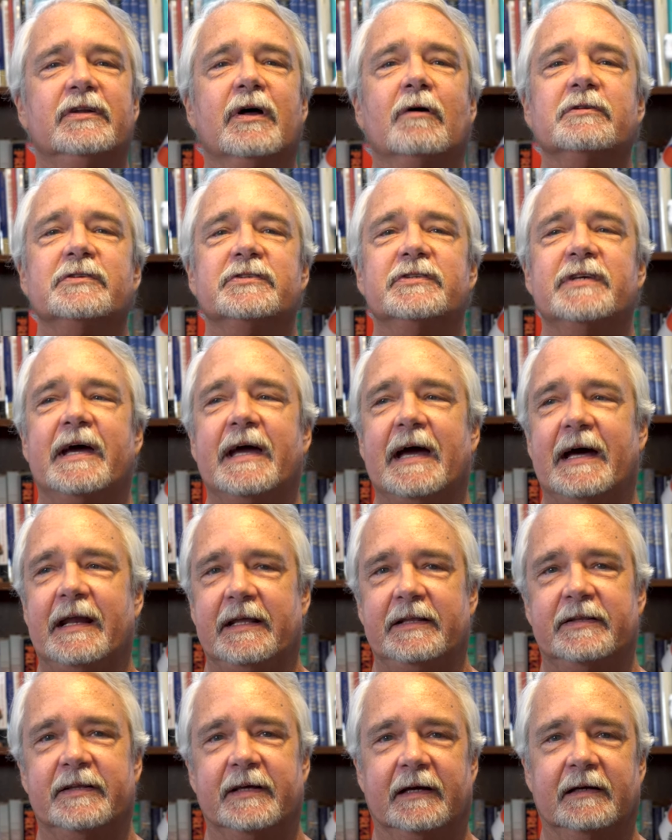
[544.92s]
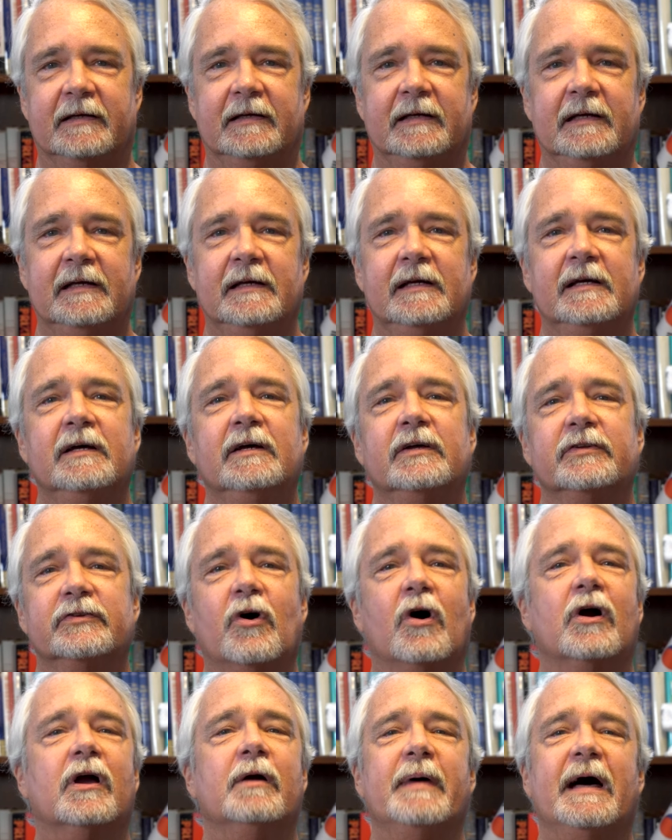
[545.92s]
Don't say anything.
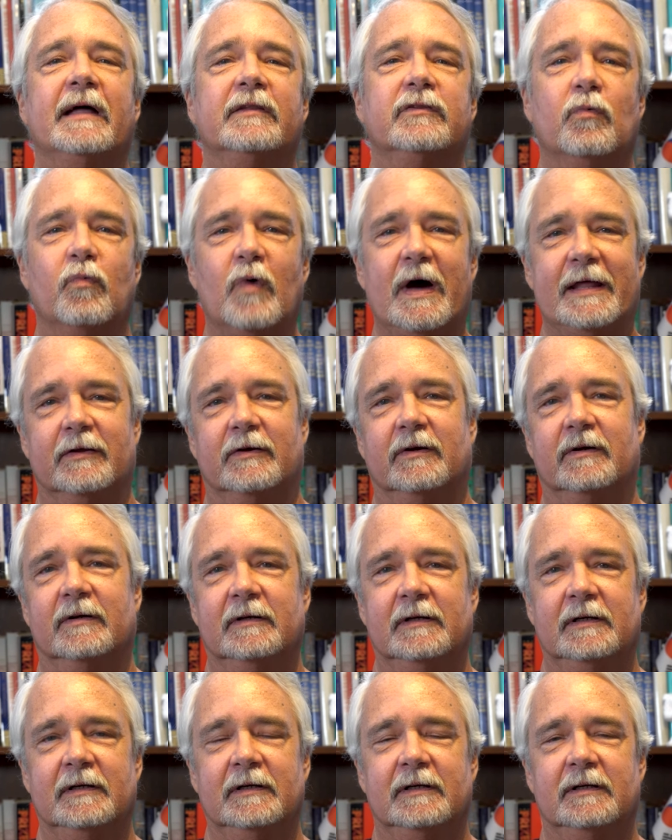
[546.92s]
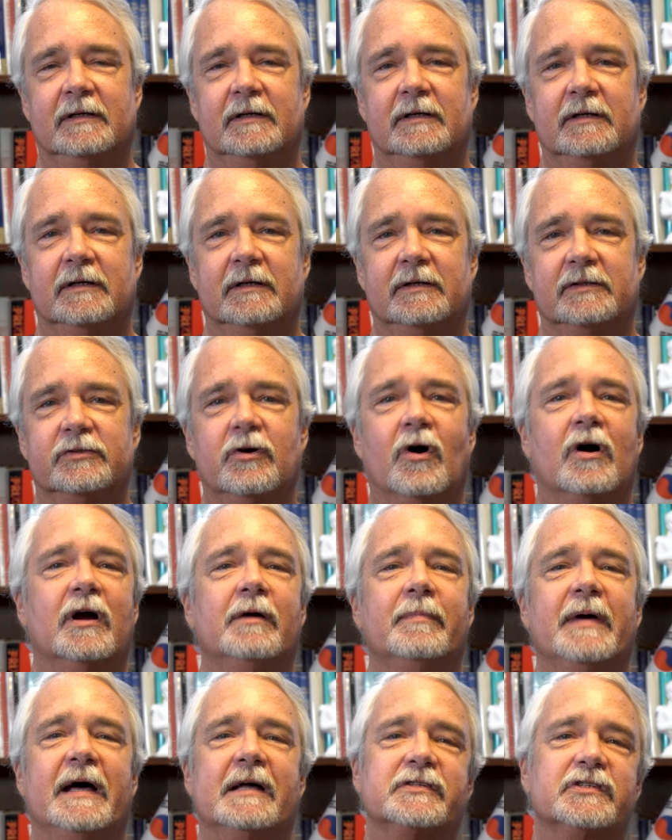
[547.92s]
Talk about the weather. Talk
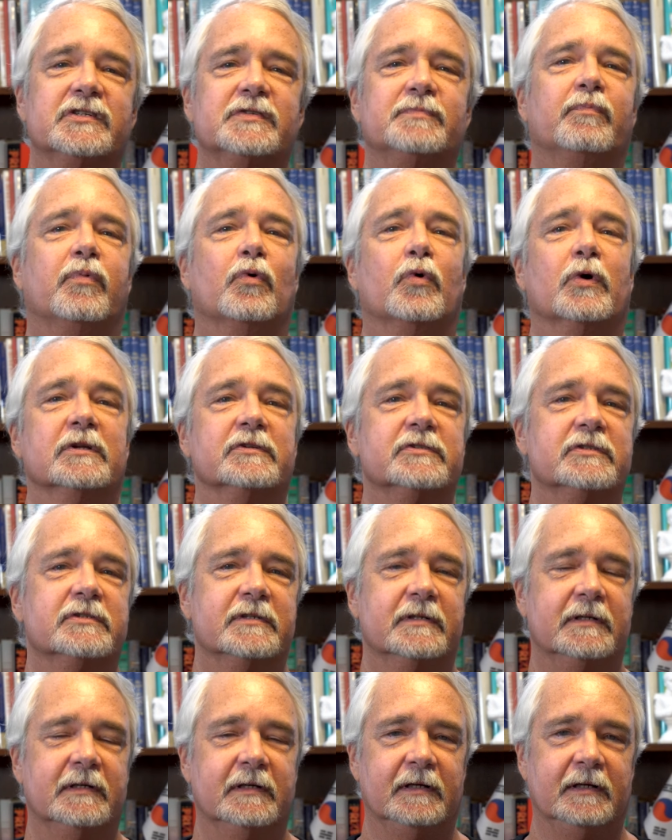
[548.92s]
about sports.